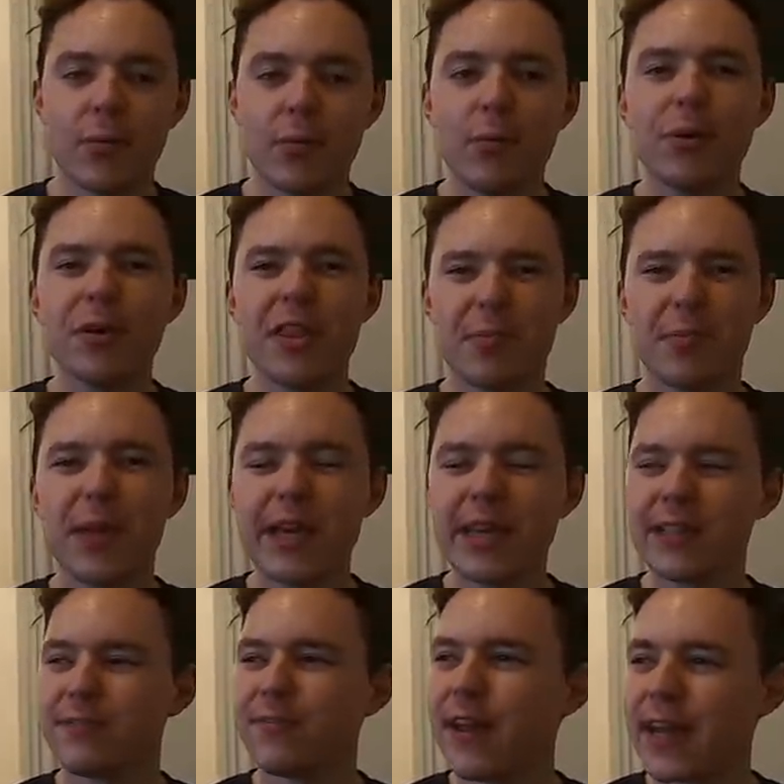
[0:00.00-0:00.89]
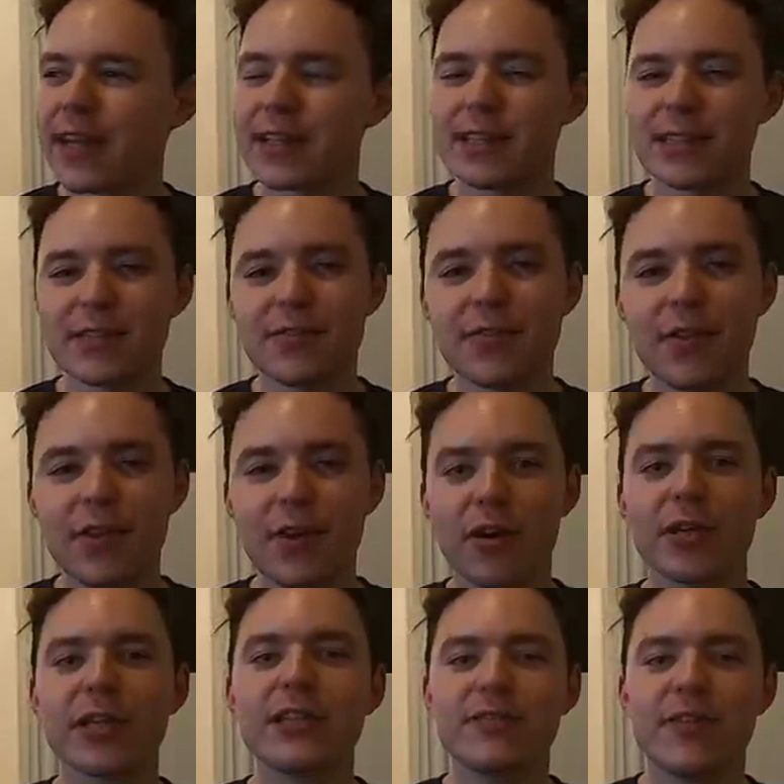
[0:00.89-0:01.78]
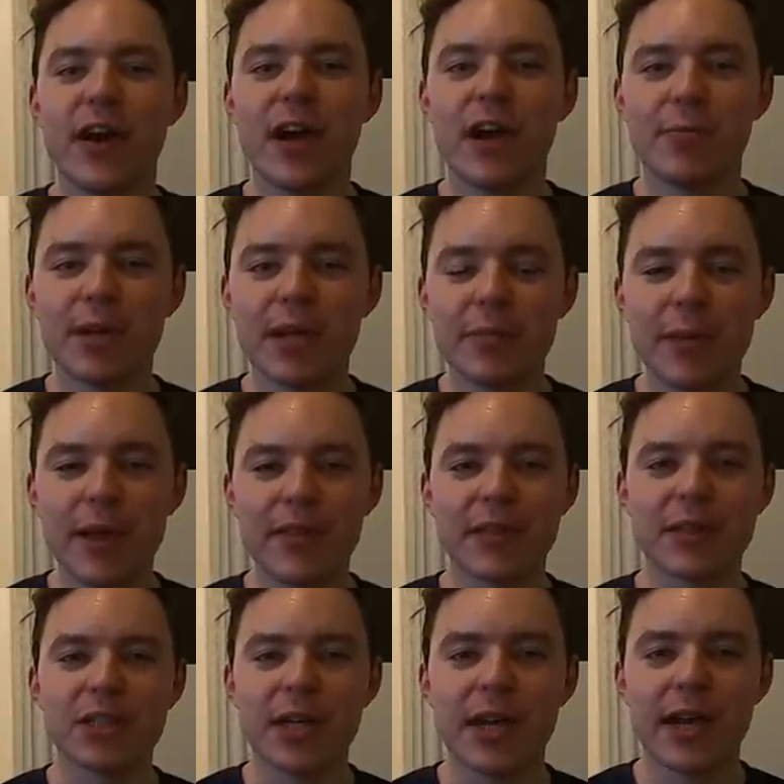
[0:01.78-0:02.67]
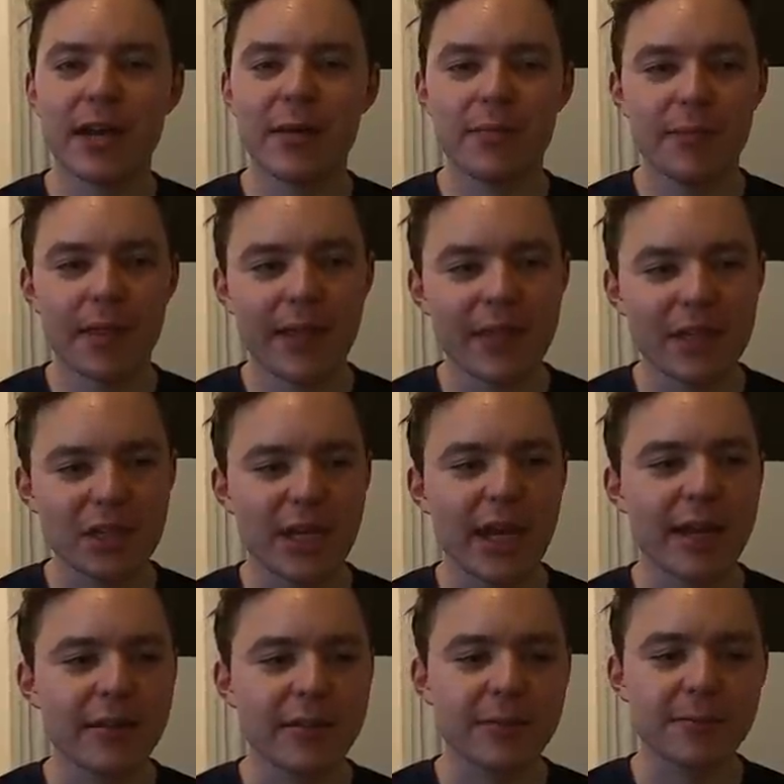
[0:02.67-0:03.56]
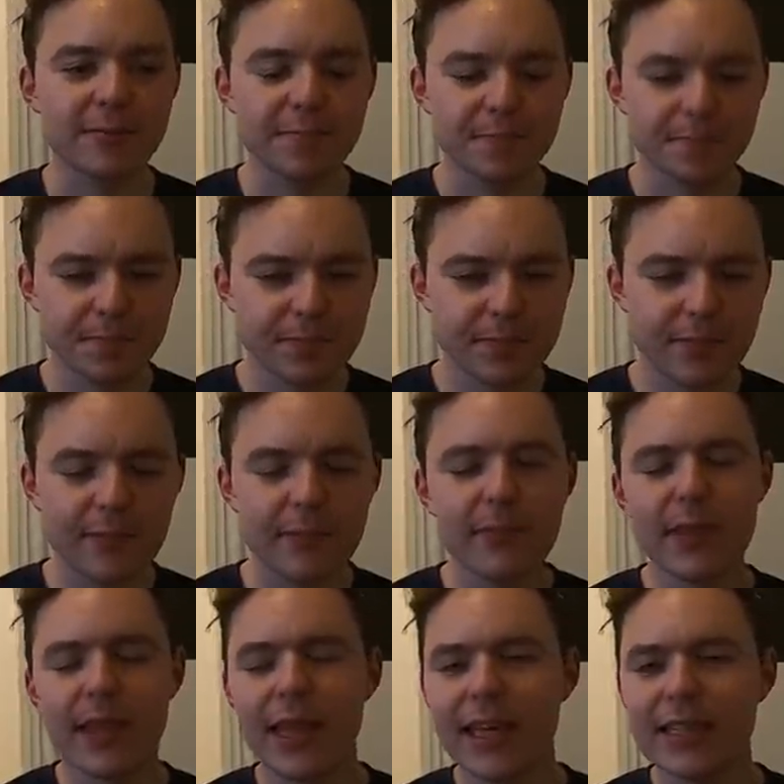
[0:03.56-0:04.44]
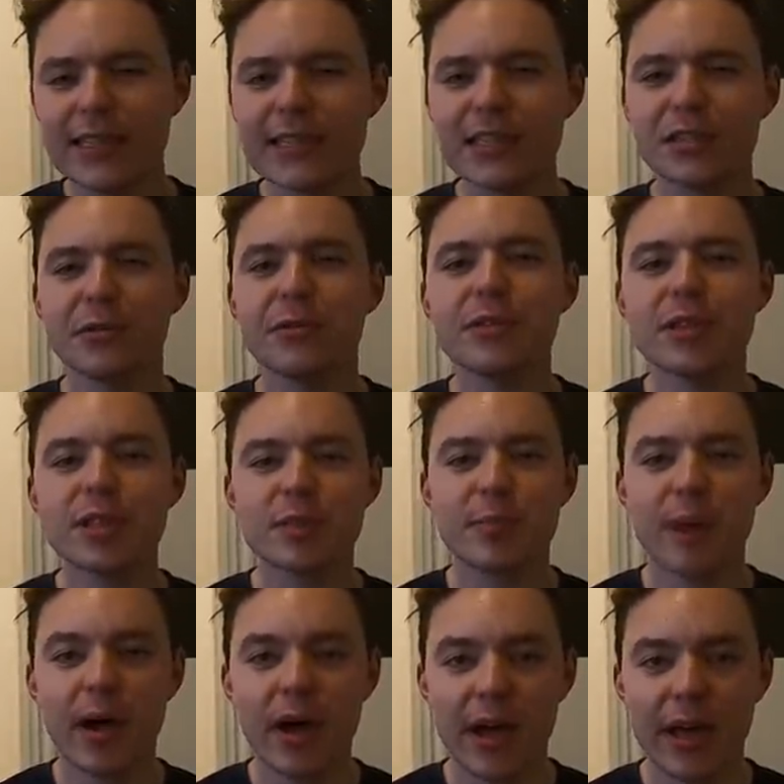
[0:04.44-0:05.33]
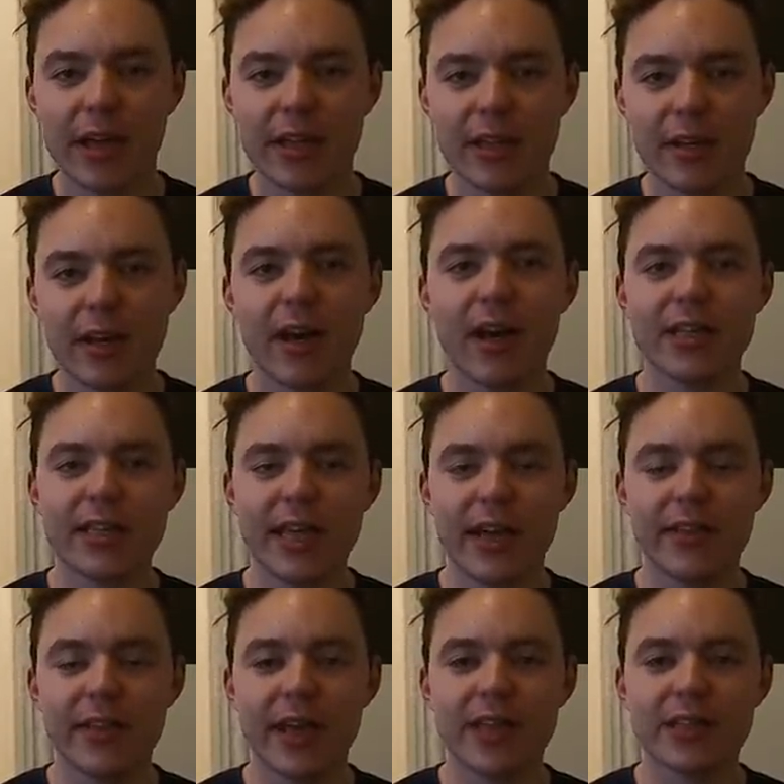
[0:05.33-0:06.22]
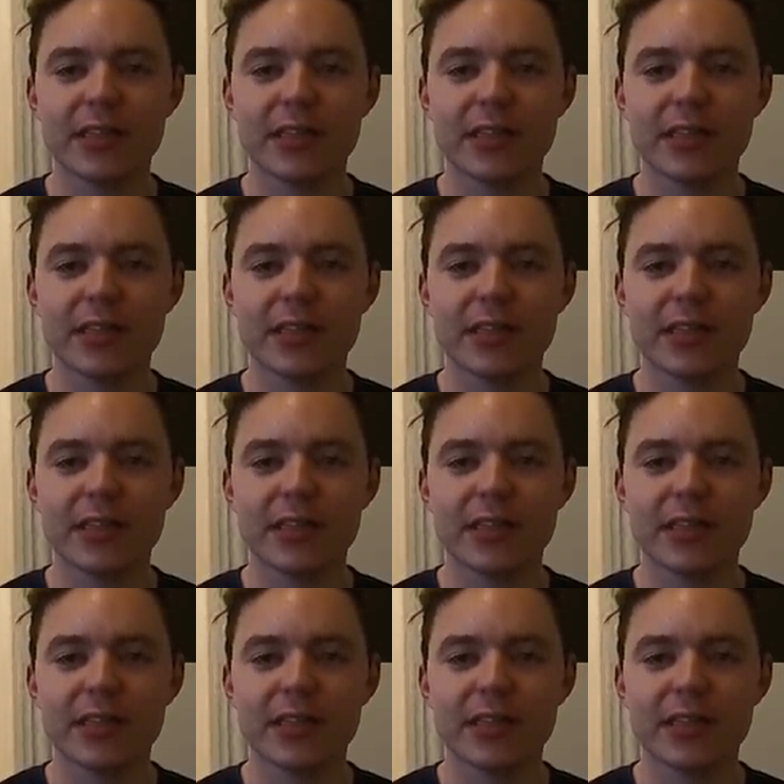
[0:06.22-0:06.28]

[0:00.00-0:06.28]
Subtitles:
One of the biggest factors of Olly's Farm and about the channel is it's to inspire you guys out there.